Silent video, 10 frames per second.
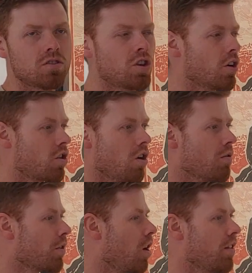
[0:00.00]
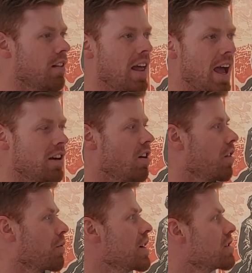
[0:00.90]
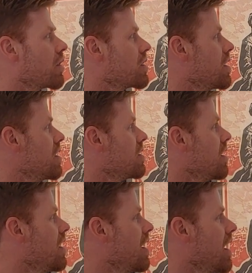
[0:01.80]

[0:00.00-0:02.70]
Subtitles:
took over all the land and all the resources,